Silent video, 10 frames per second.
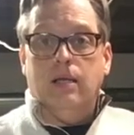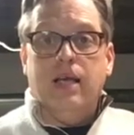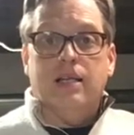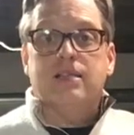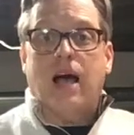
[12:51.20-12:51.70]

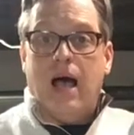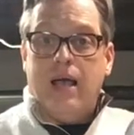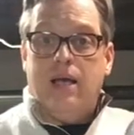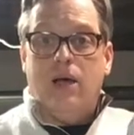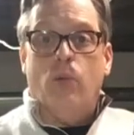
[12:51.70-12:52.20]

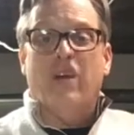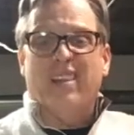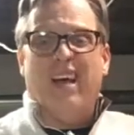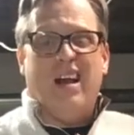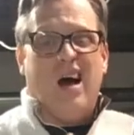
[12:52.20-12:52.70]
inside with
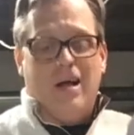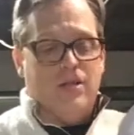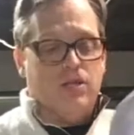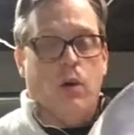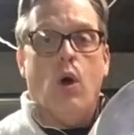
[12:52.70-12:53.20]
light on.
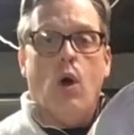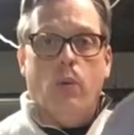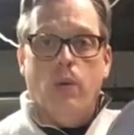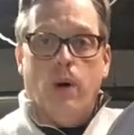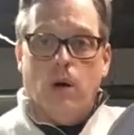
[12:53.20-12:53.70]
So
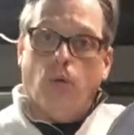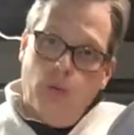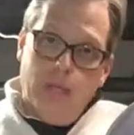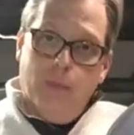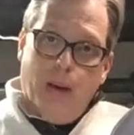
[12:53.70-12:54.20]
we want a
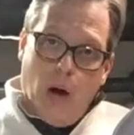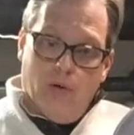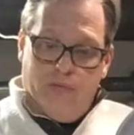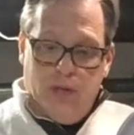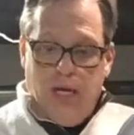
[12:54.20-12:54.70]
really
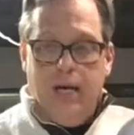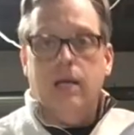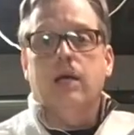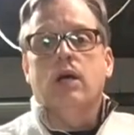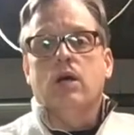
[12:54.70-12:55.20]
powerful light
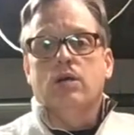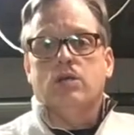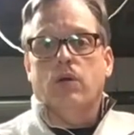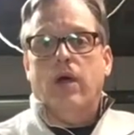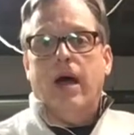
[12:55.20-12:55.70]

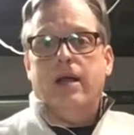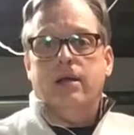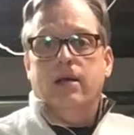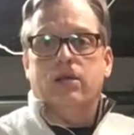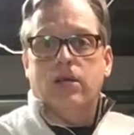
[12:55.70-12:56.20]
so that
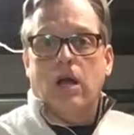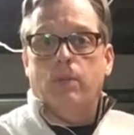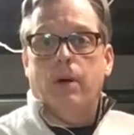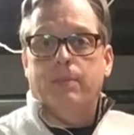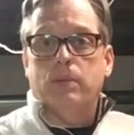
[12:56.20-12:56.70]
the shadow
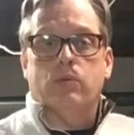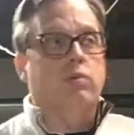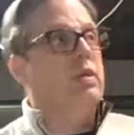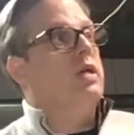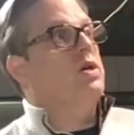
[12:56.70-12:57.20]
puppets will
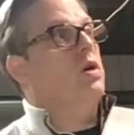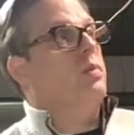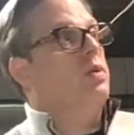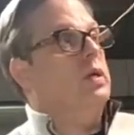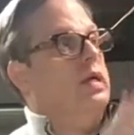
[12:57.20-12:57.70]
really show
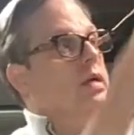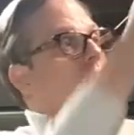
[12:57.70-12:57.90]
up good.